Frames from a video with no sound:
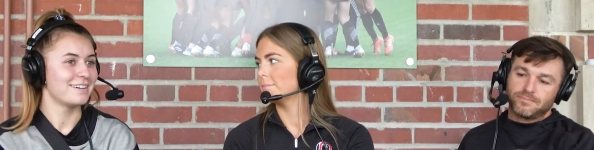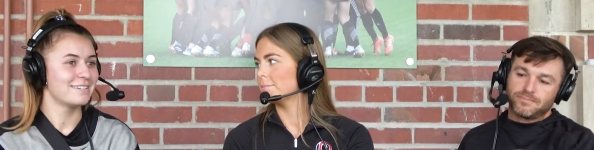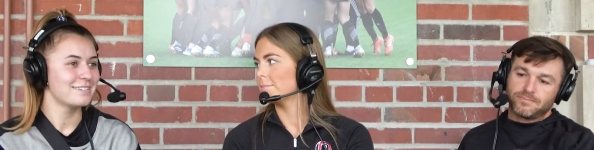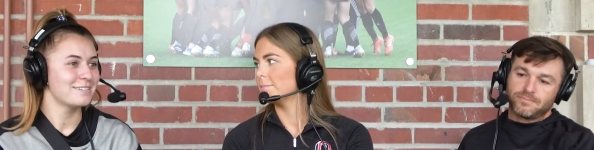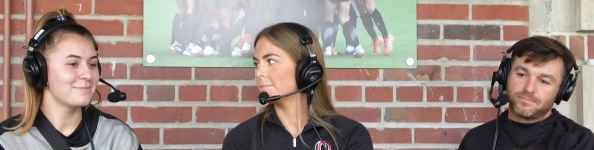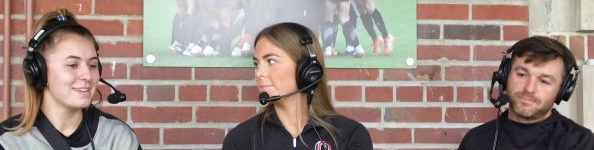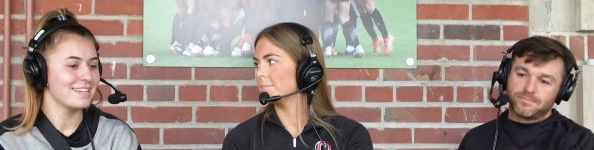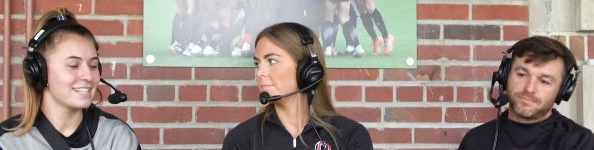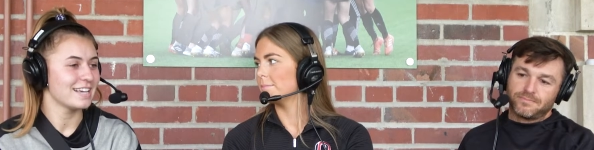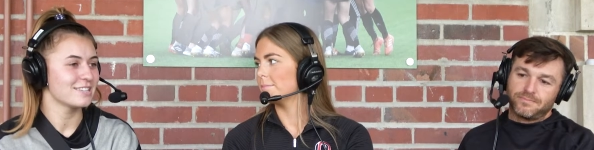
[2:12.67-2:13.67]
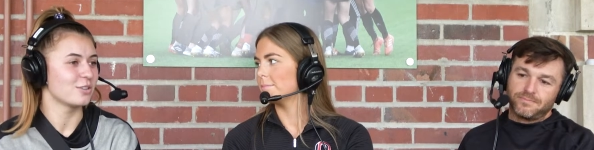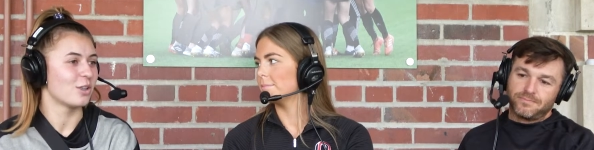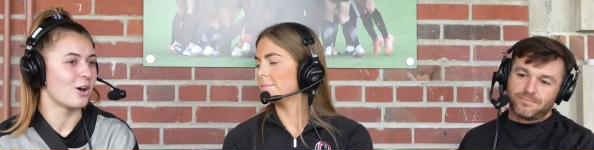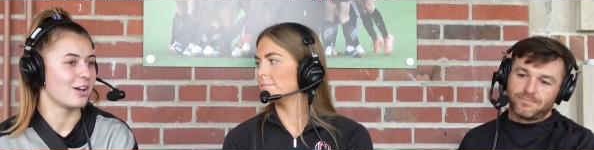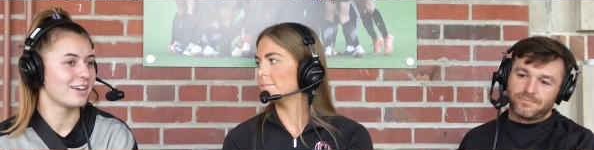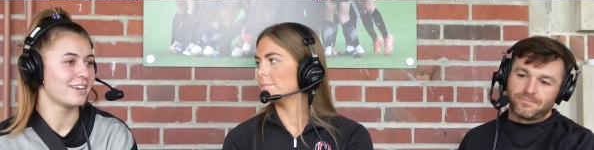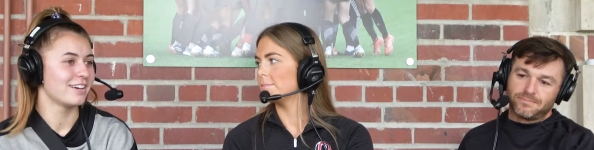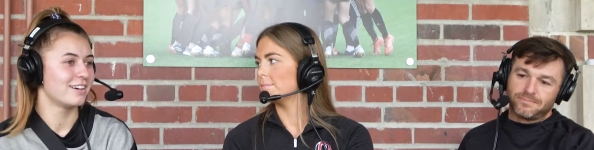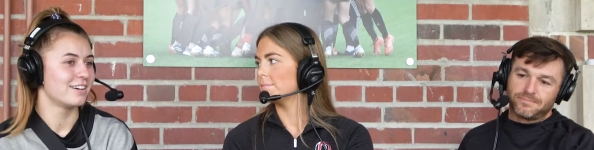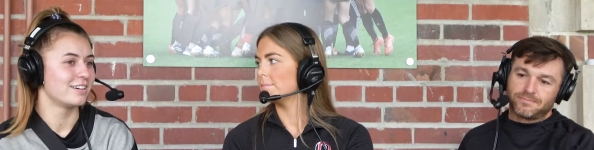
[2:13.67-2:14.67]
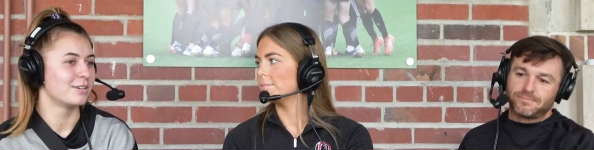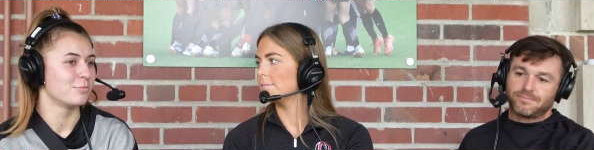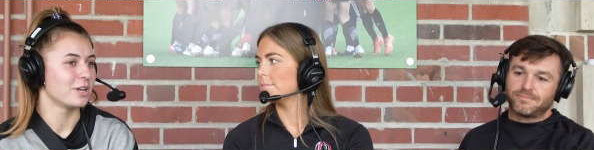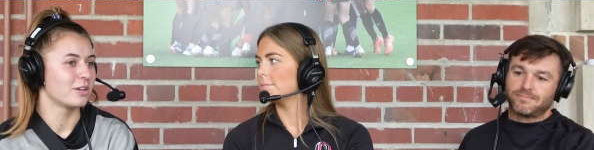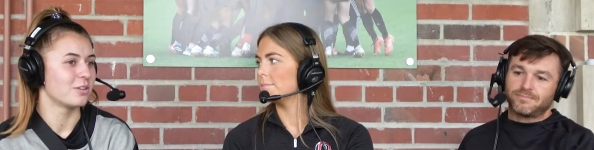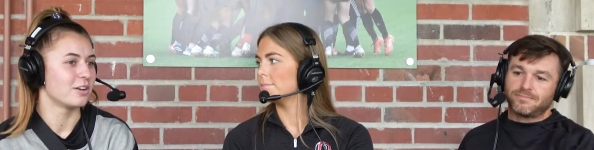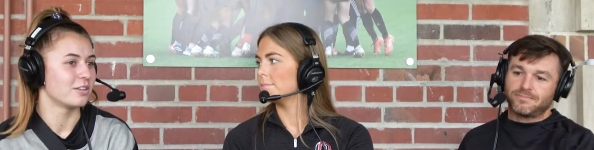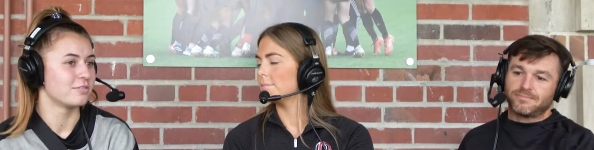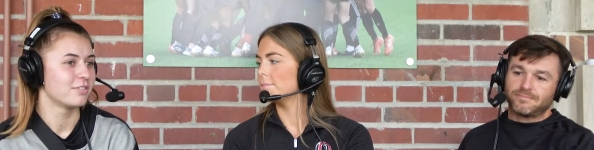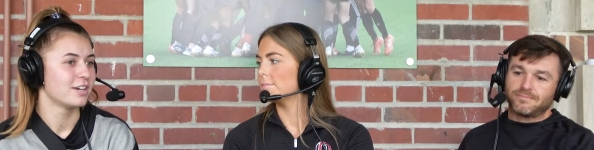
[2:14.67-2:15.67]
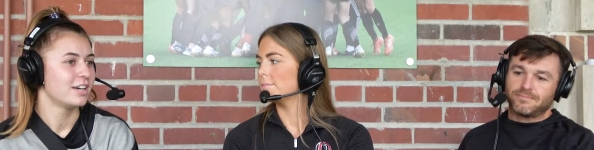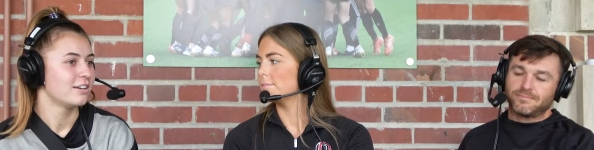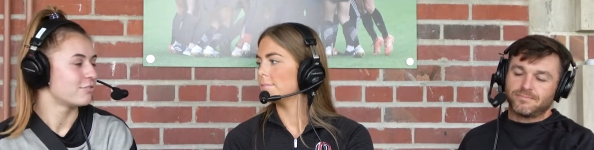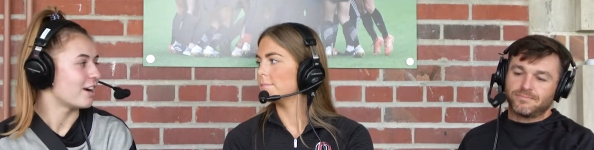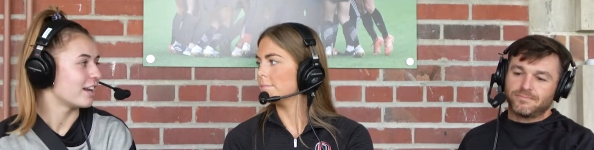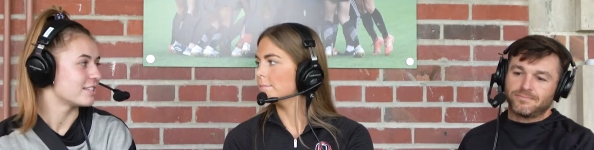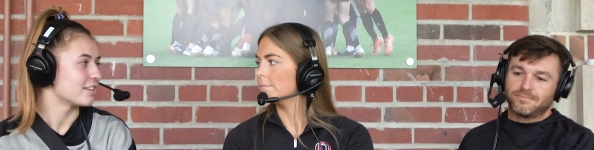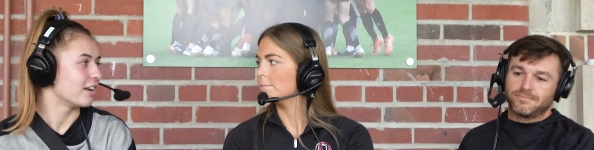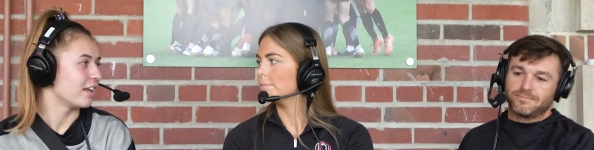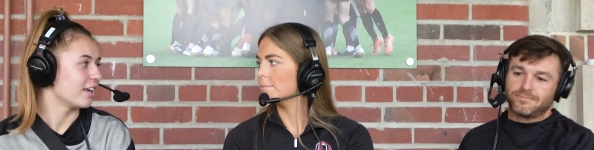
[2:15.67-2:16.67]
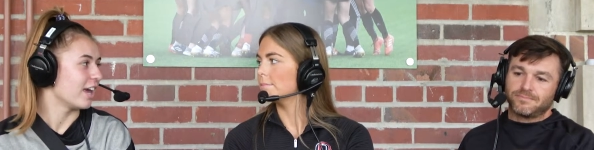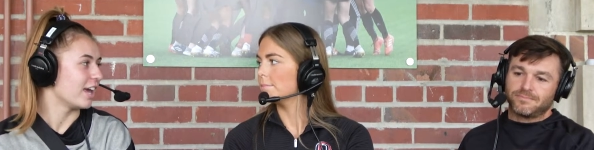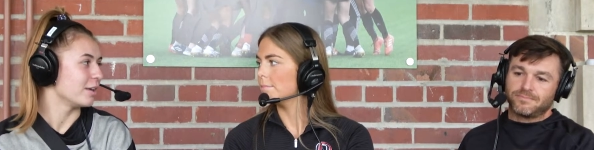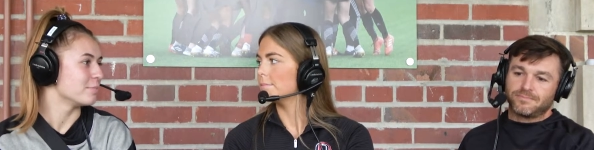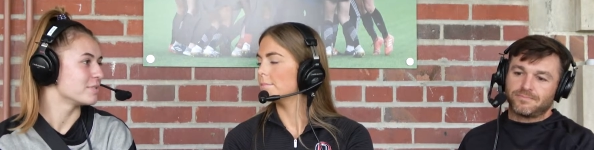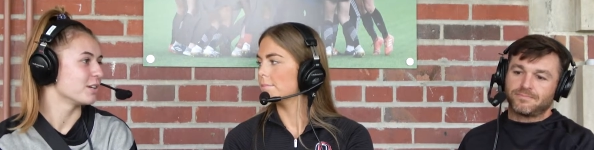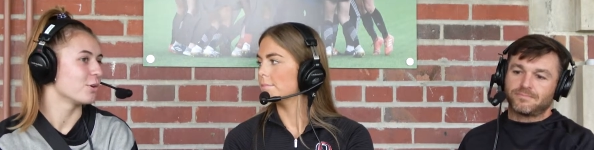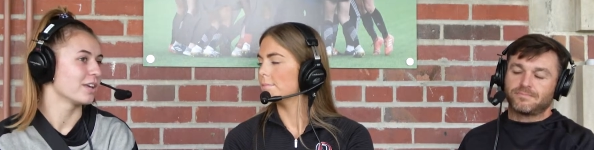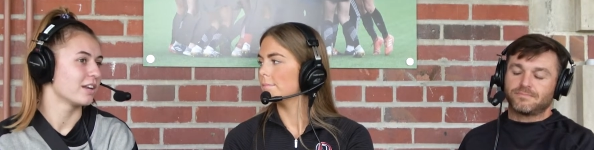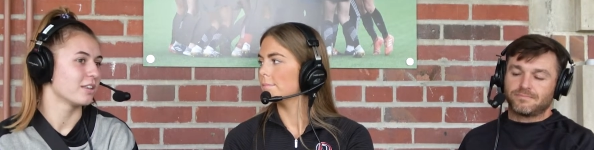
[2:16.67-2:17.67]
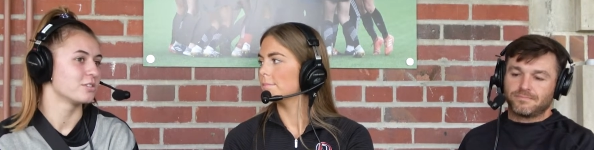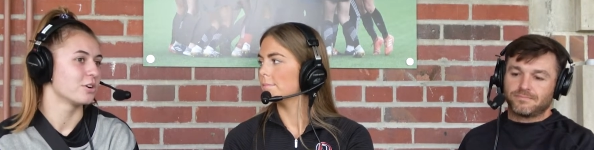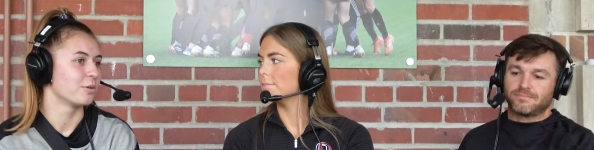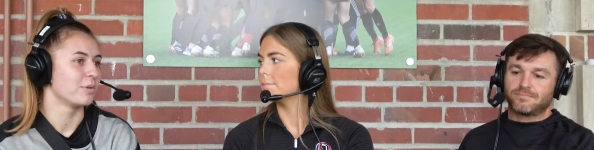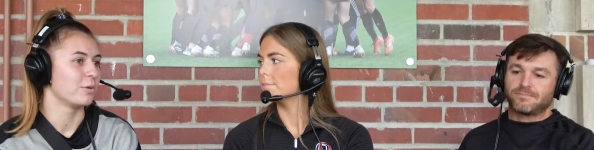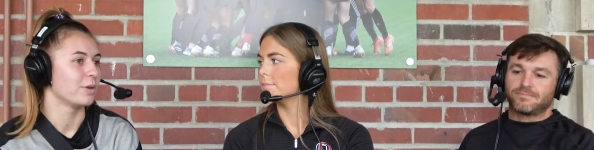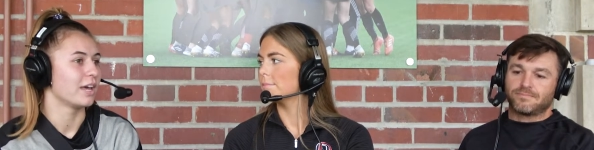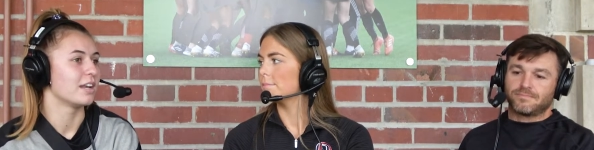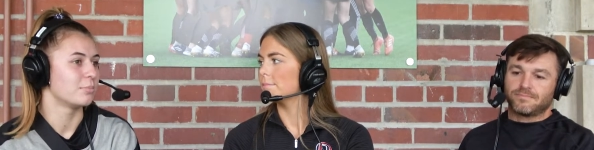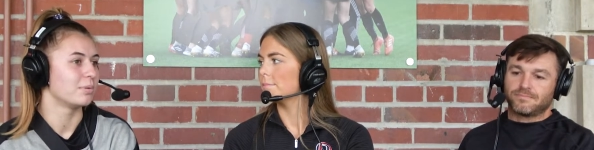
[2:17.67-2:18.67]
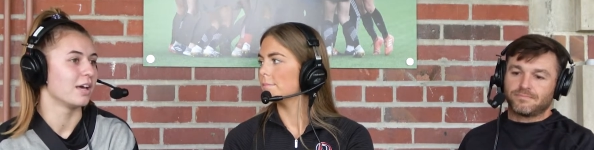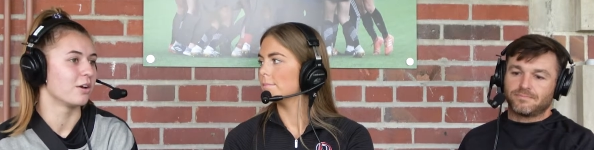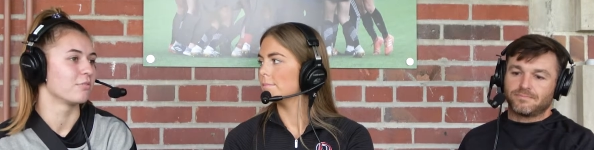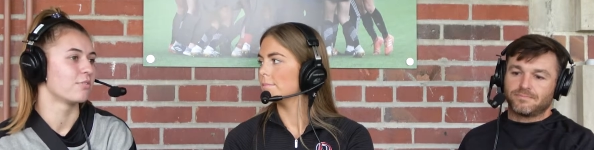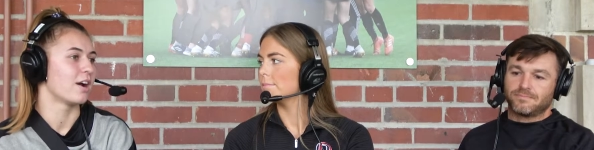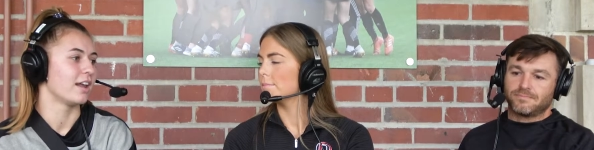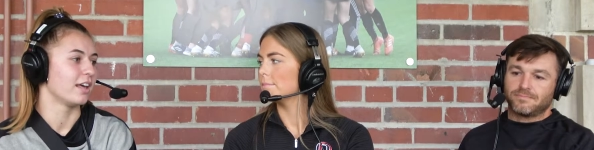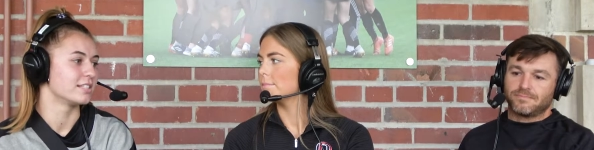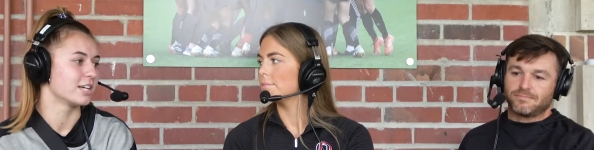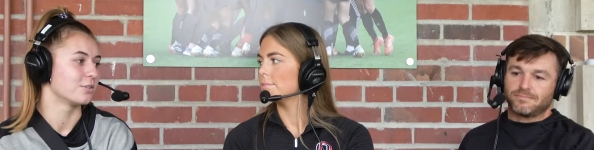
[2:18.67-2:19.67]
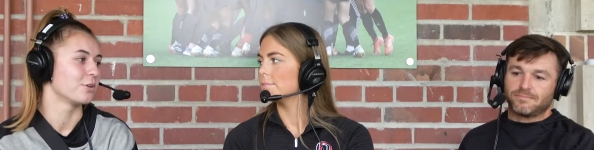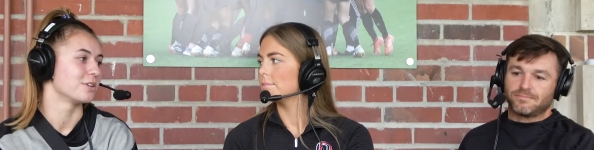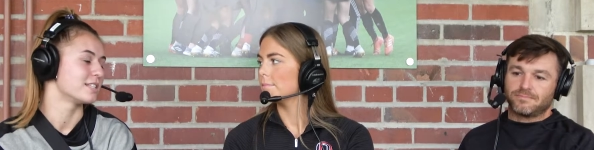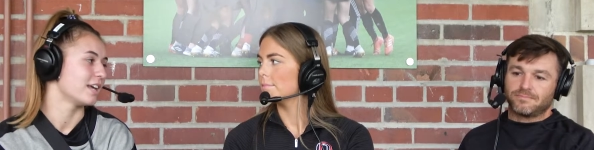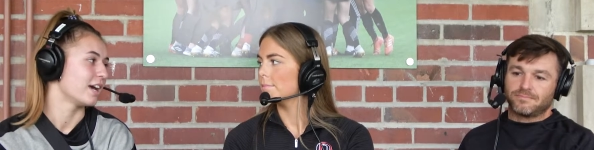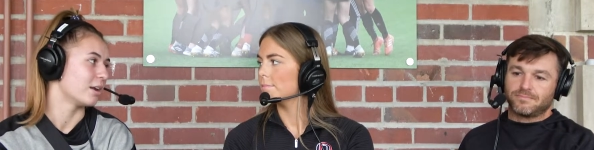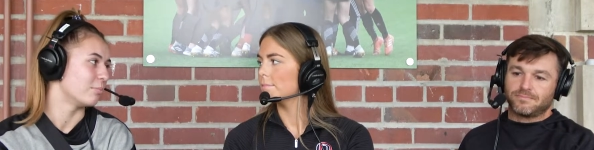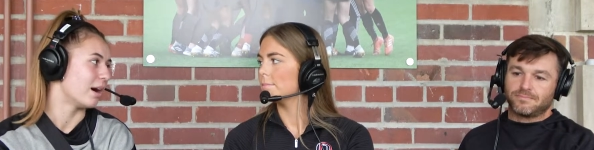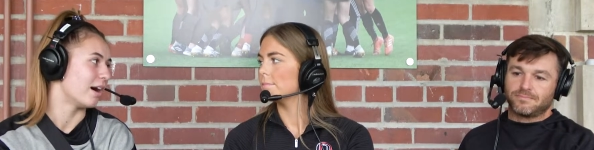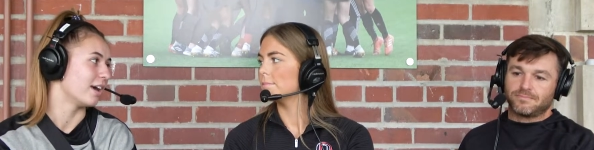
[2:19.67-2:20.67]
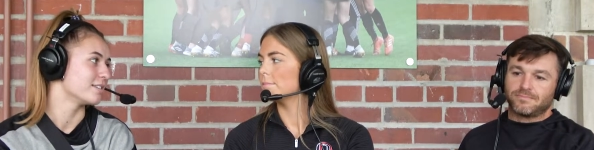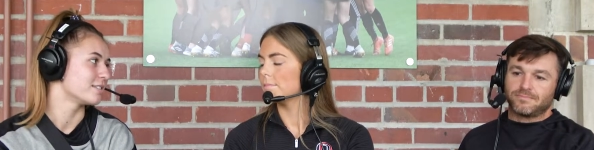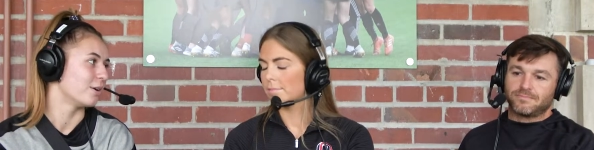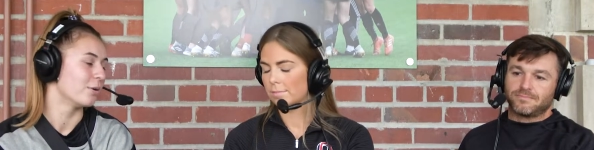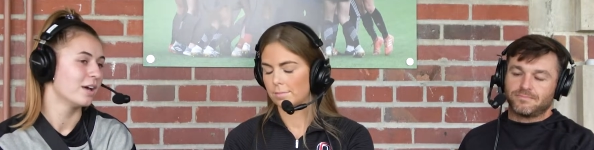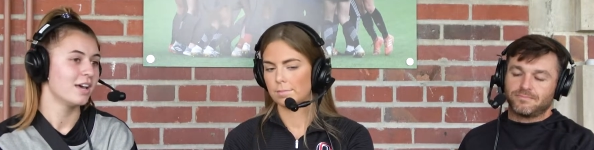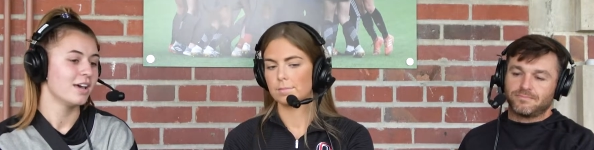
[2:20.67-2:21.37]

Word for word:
Speaker 1: It takes a lot. We had a lot of Friday, Sunday games, and going into the tournament, we had to play on Friday, and South Dakota State had a bye, so